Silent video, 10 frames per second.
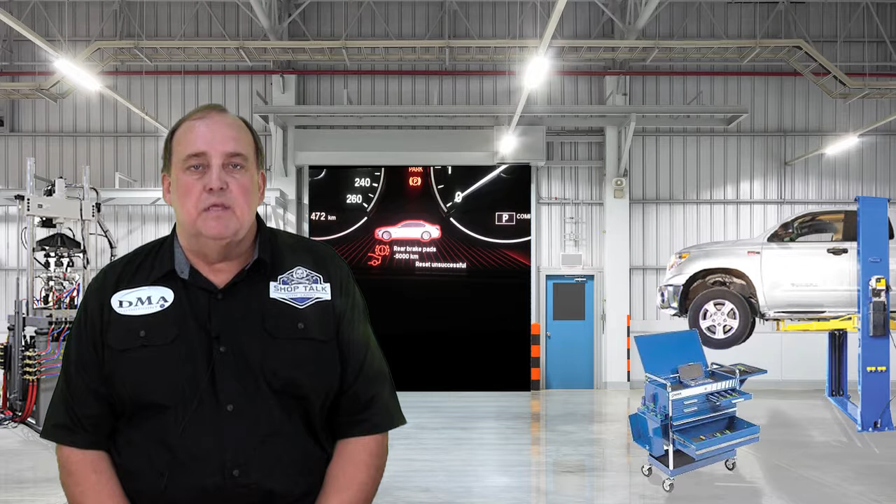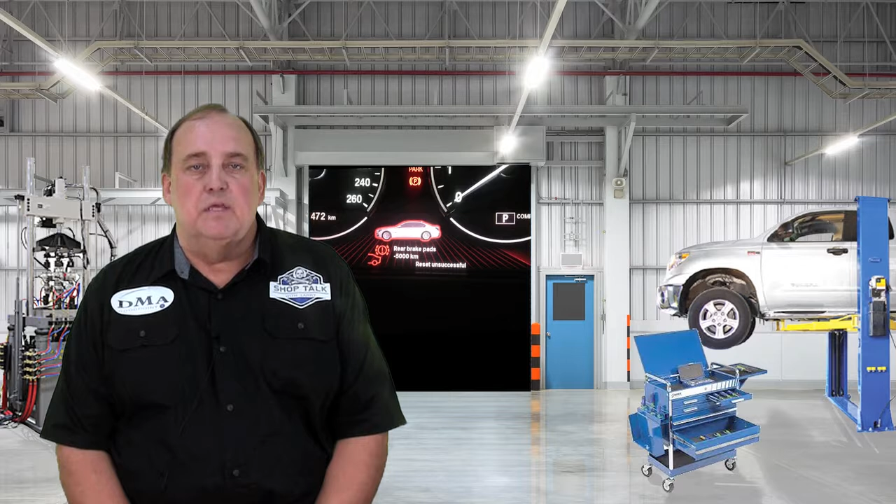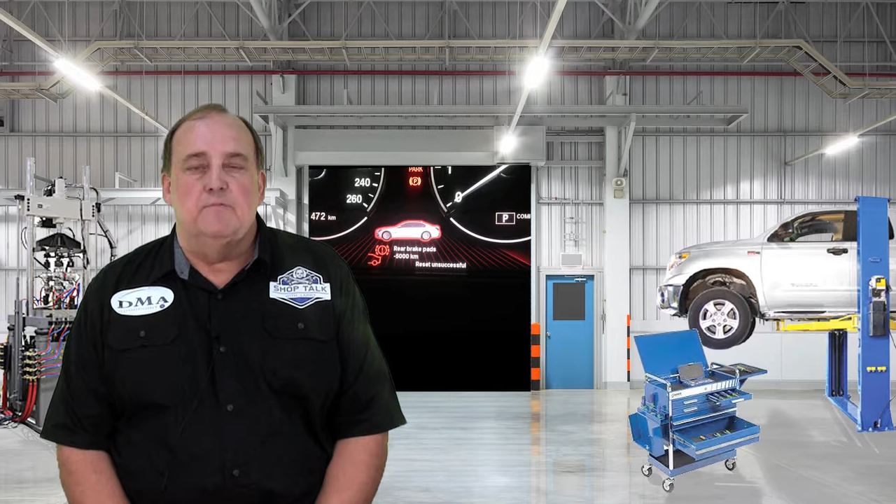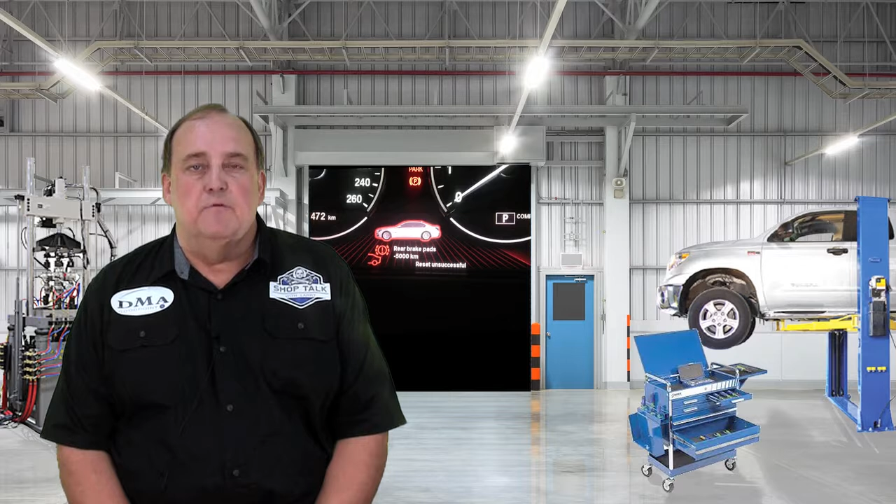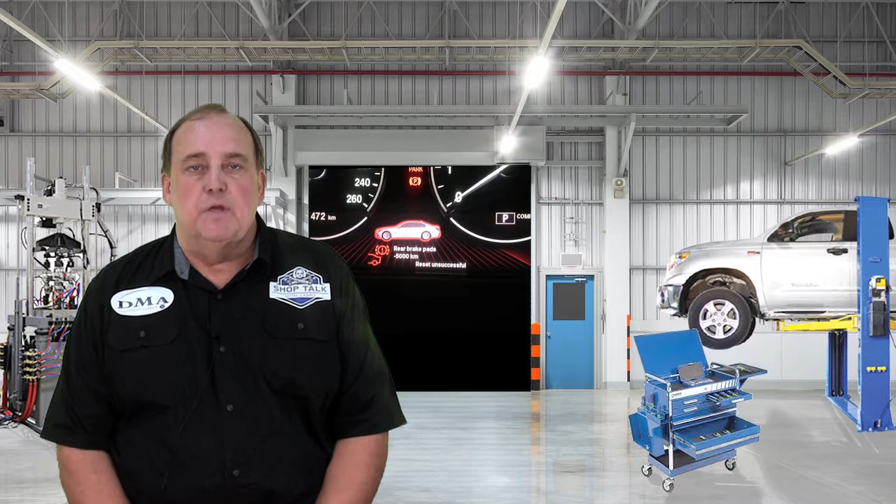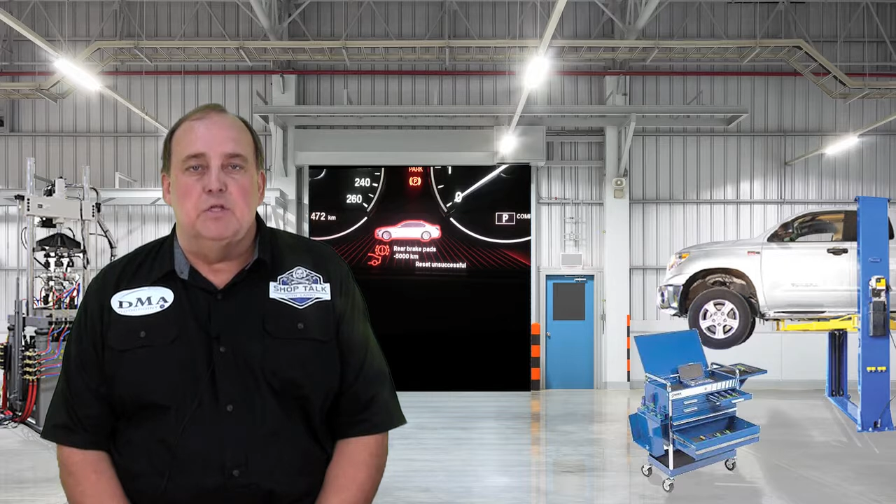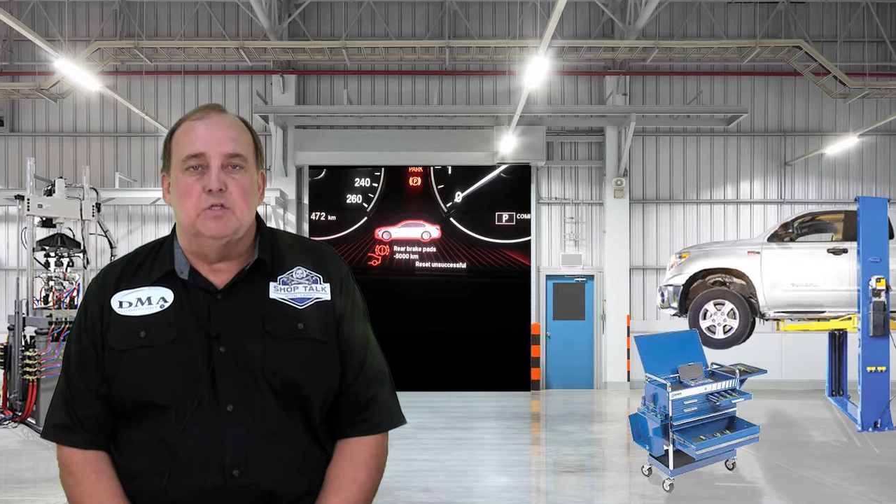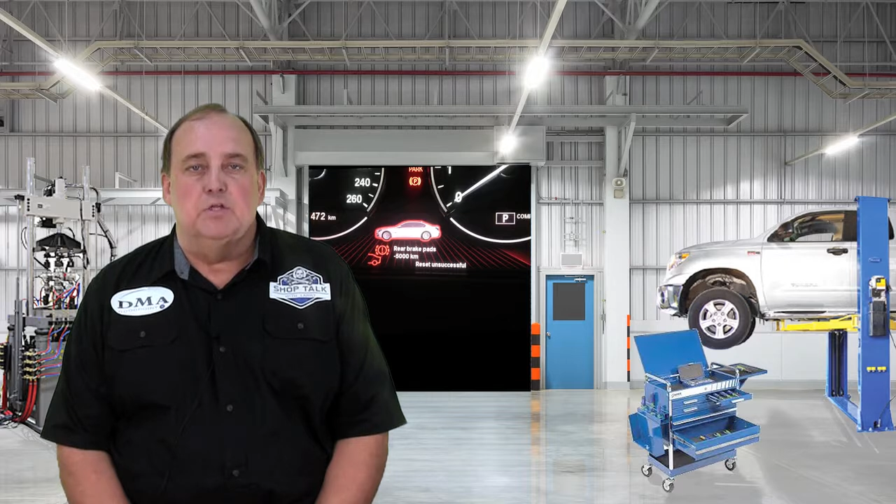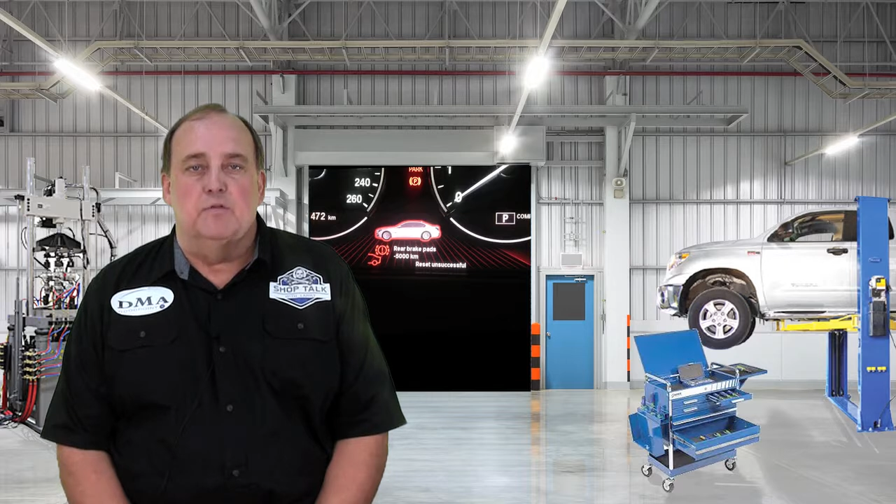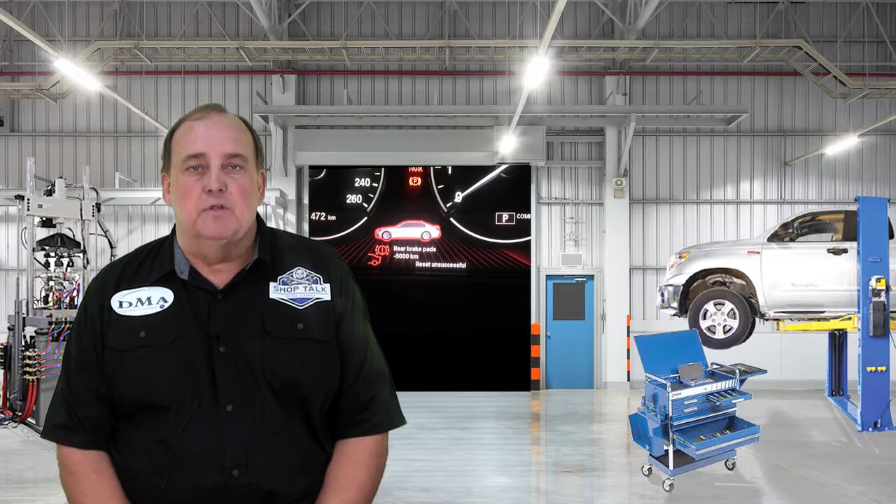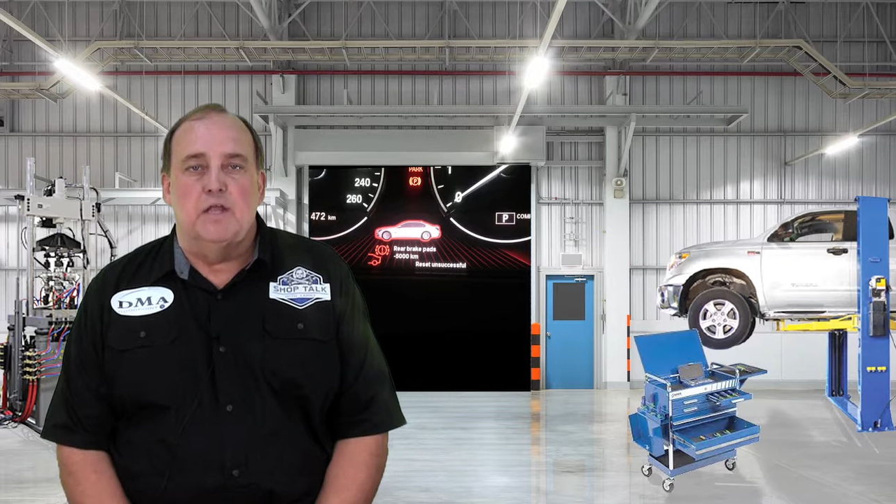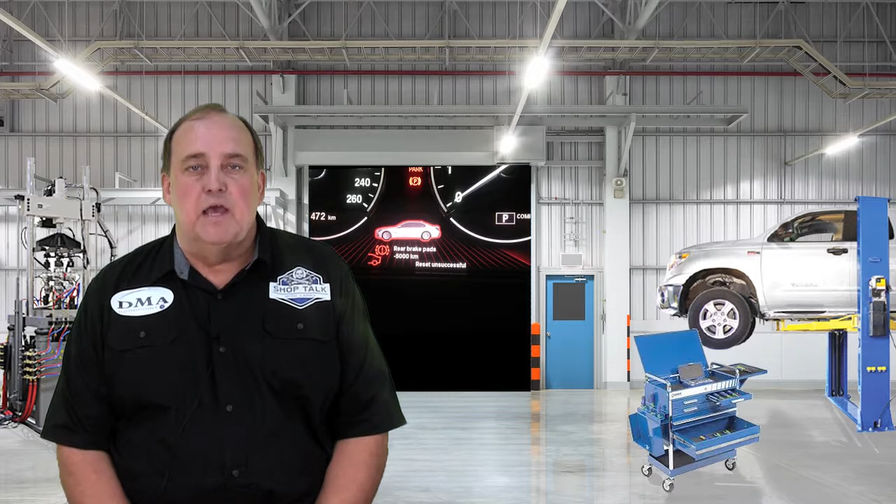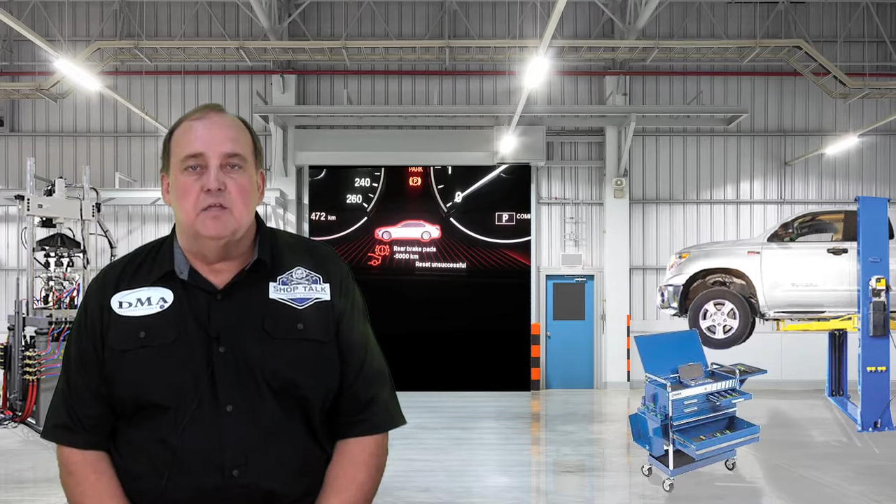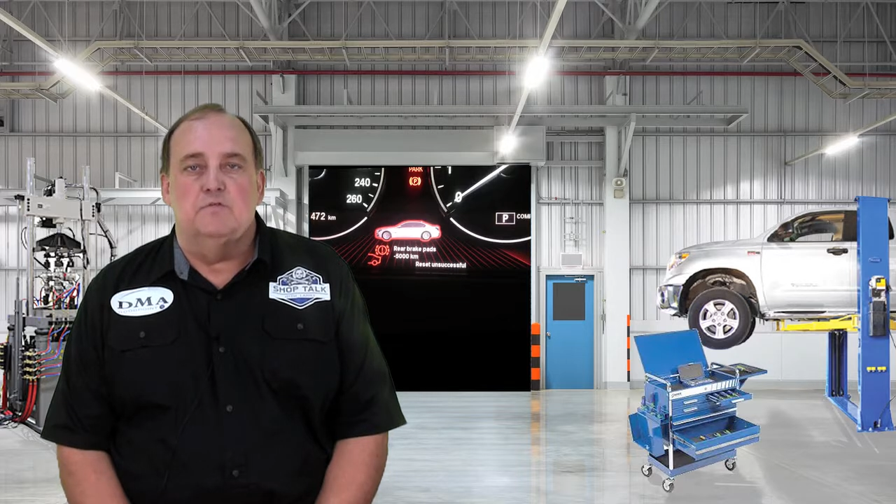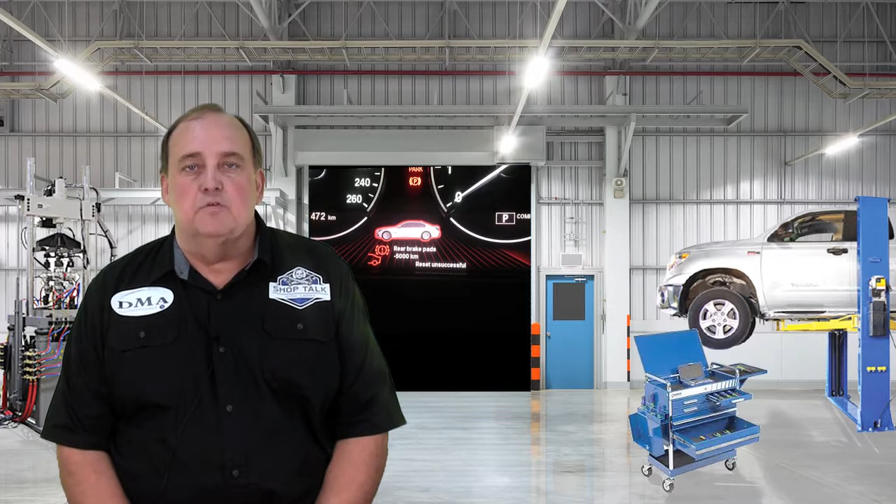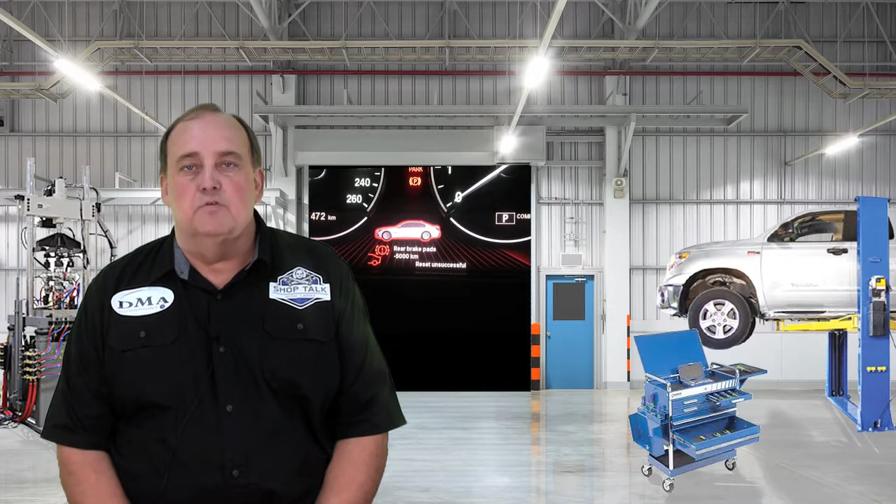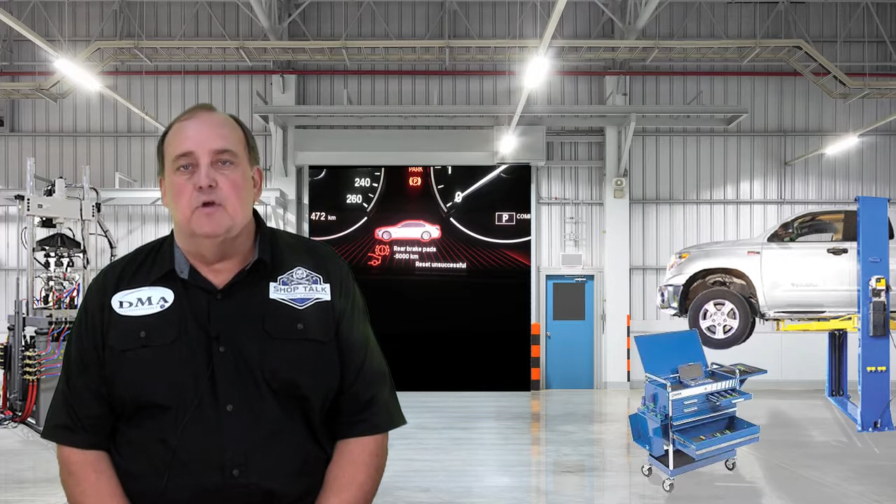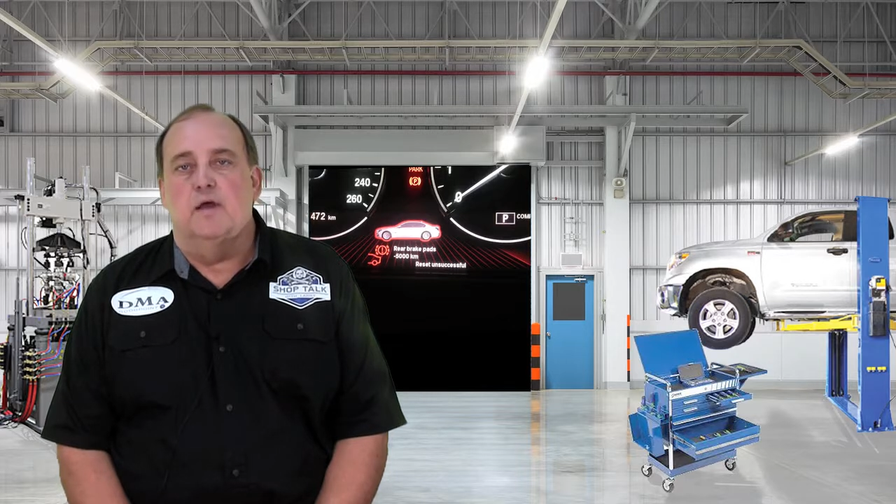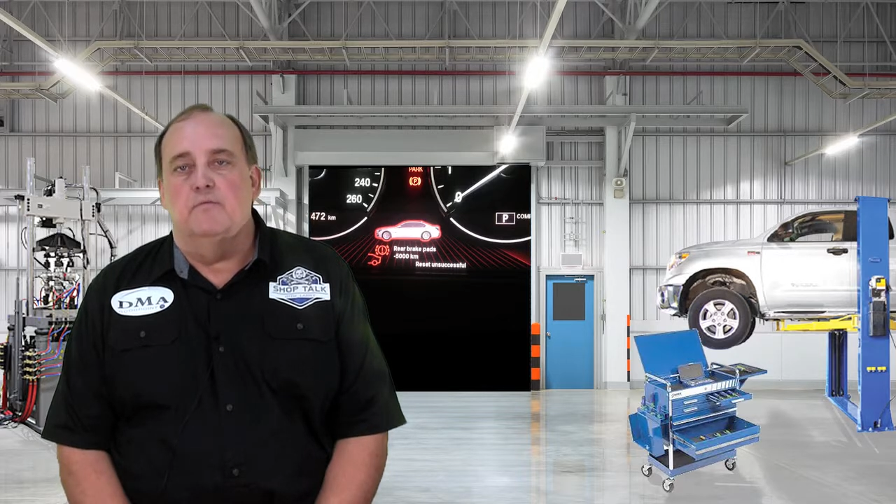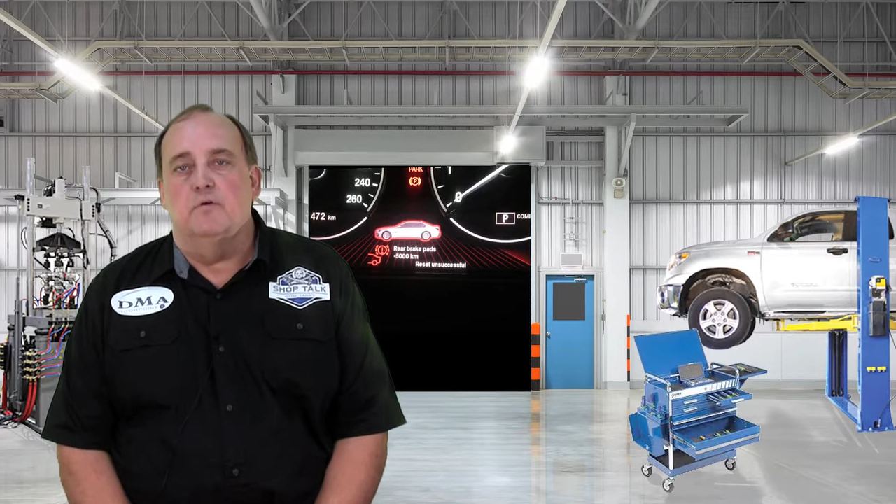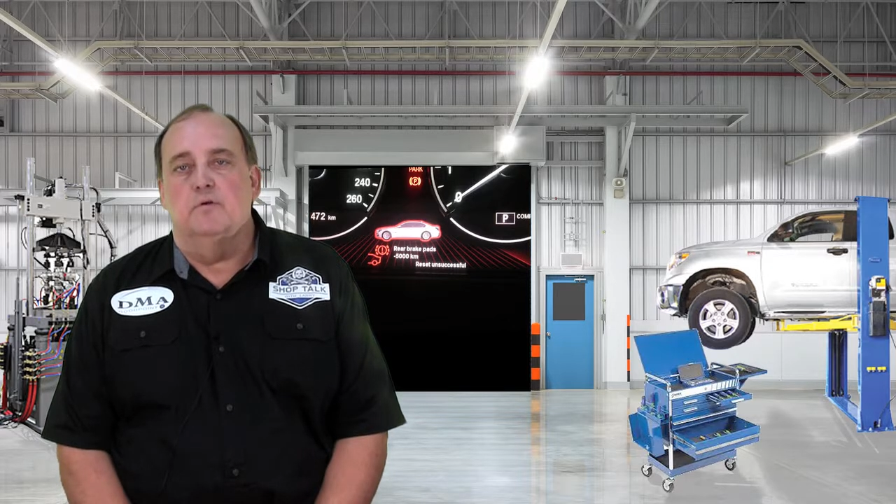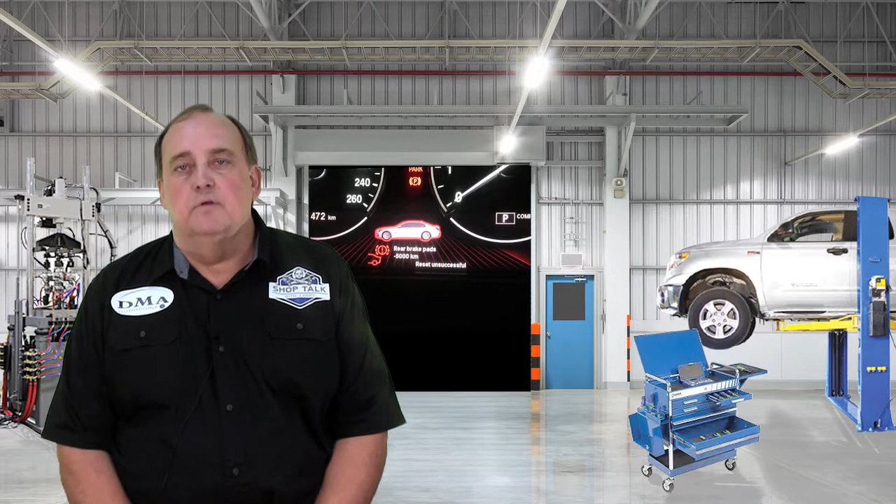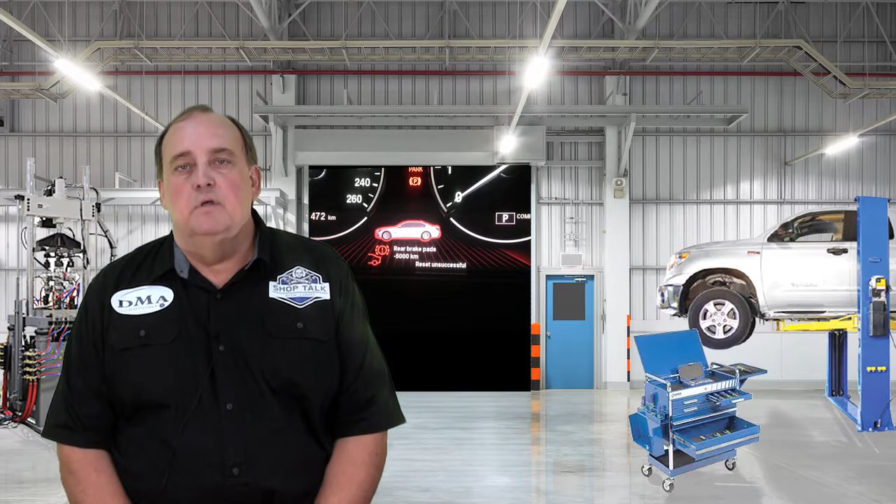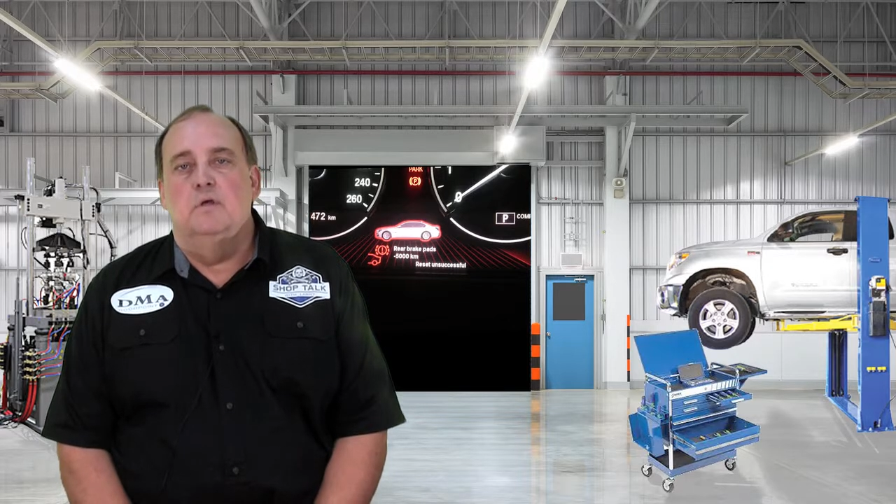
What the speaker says: the information on the dash for the driver.